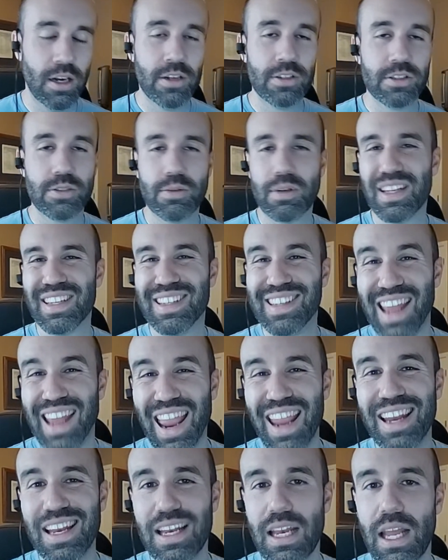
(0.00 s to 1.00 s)
So on a
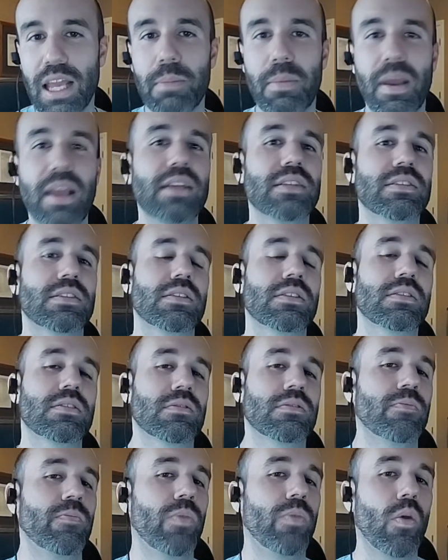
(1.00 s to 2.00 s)
day-to-day
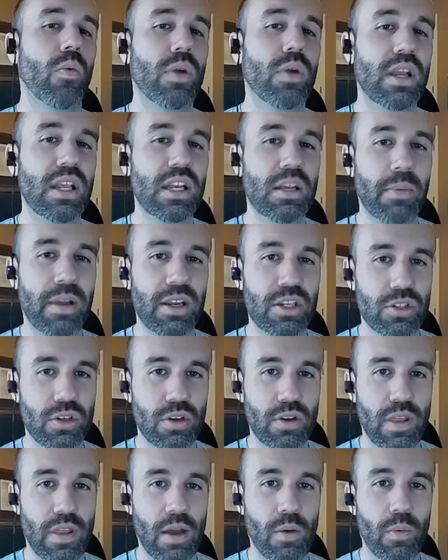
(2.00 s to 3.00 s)
basis, we need to make
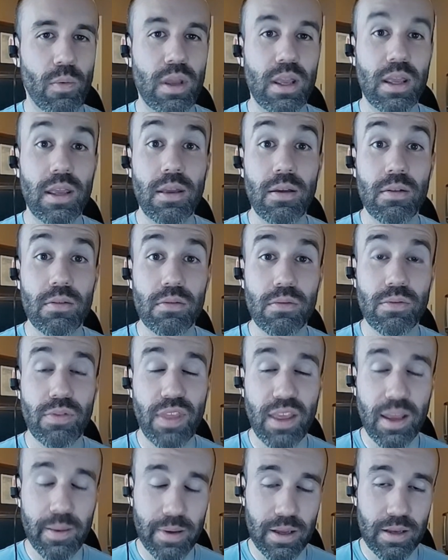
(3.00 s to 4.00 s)
sure that we
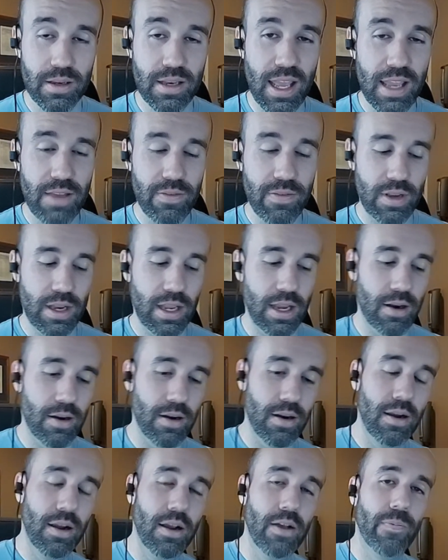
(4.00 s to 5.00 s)
think about David
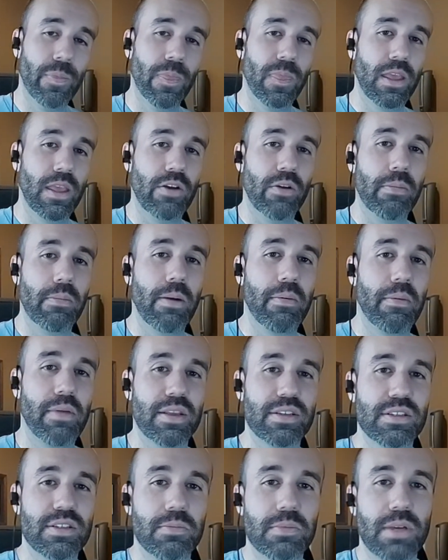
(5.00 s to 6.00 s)
here and remember that
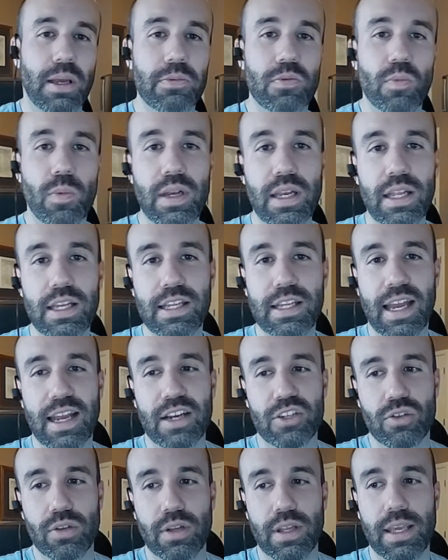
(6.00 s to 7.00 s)
sometimes we need to
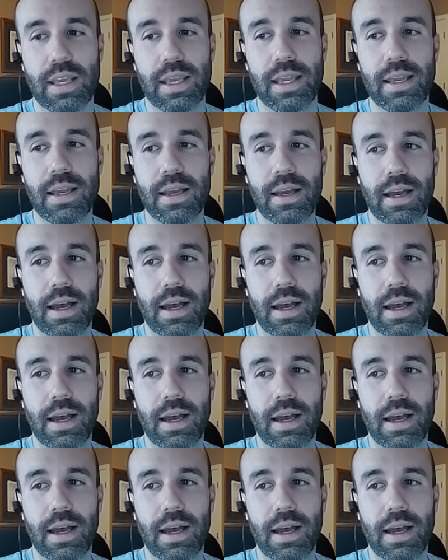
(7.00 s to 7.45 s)
actually